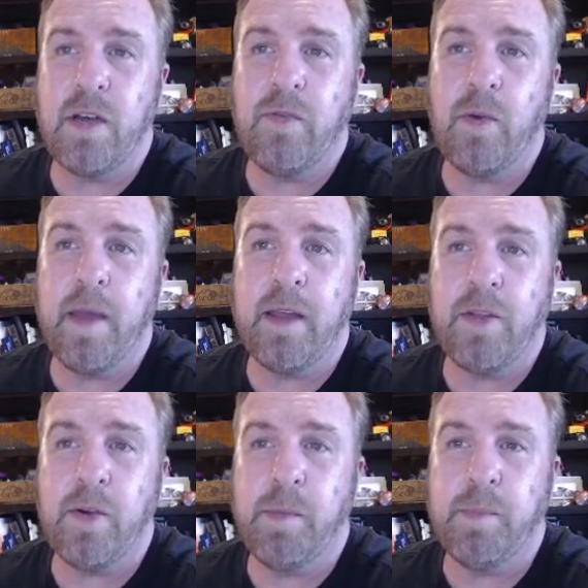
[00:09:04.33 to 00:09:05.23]
you'll make a
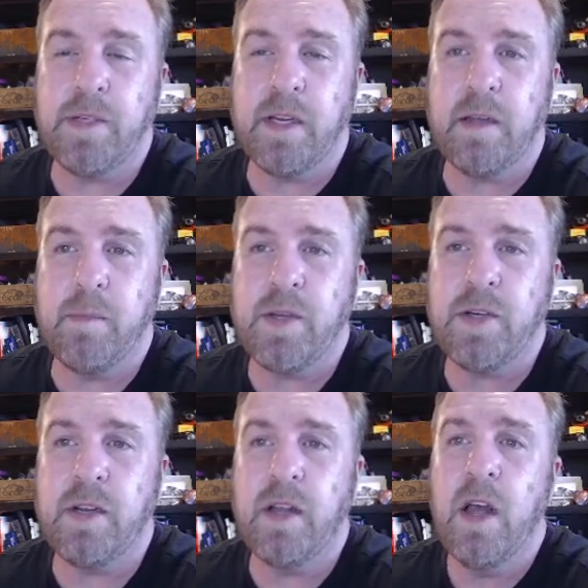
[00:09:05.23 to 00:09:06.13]
30%
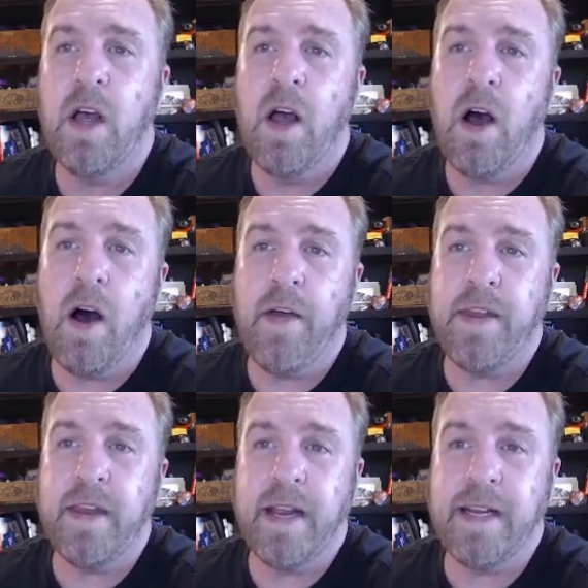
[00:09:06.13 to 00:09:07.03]
commission on the
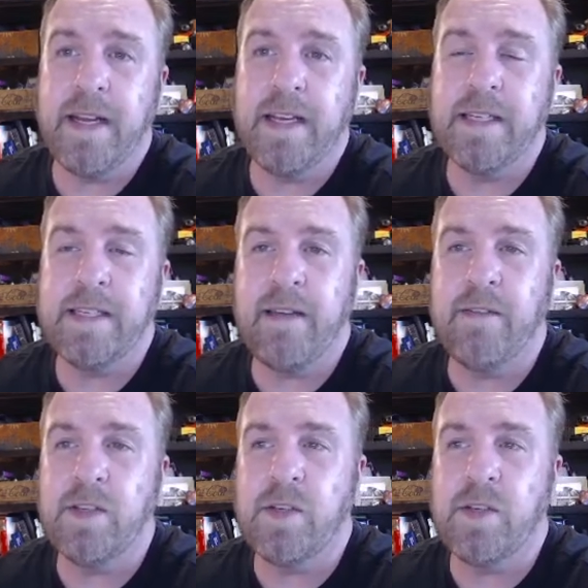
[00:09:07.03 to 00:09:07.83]
$9.97.